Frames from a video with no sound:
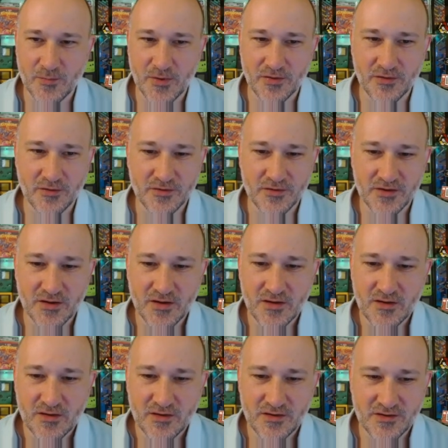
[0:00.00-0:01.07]
on those
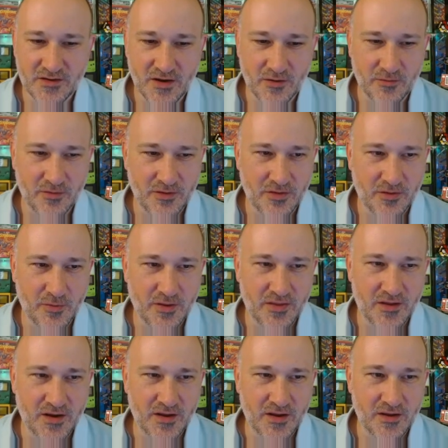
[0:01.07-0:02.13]
is not really the way
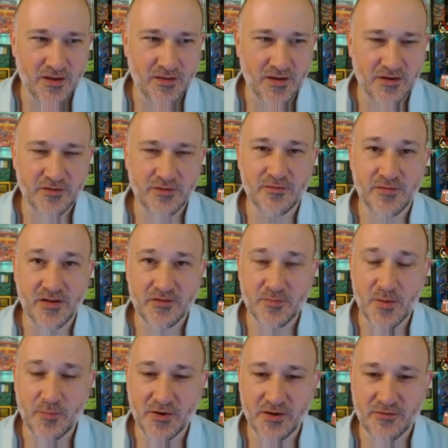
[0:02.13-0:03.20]
that I like to invest
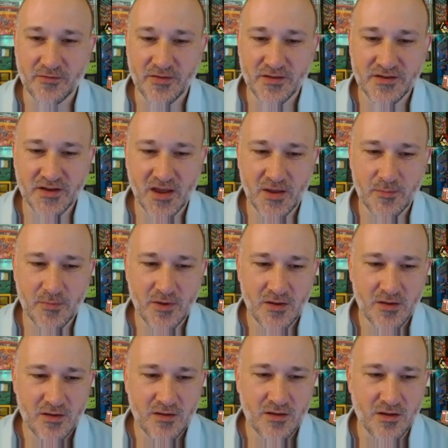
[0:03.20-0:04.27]
my money for this game.
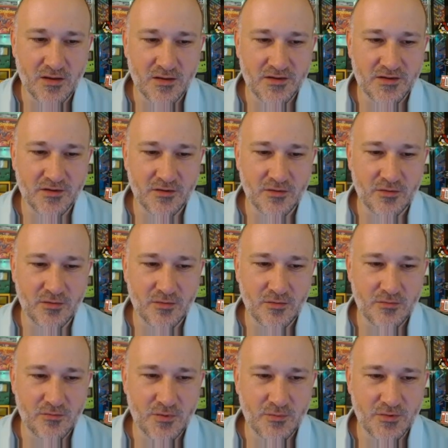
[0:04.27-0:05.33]
So
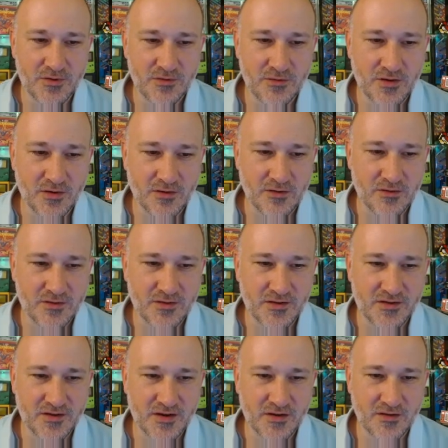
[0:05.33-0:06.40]
what we'll do here is
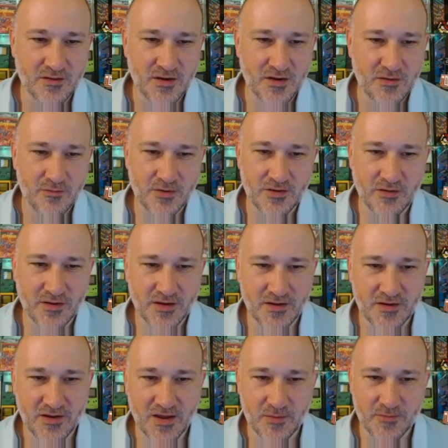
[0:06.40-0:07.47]
let's take a look. I want to look
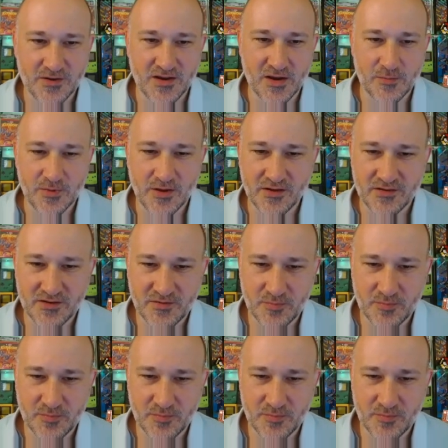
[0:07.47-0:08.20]
in-game today because these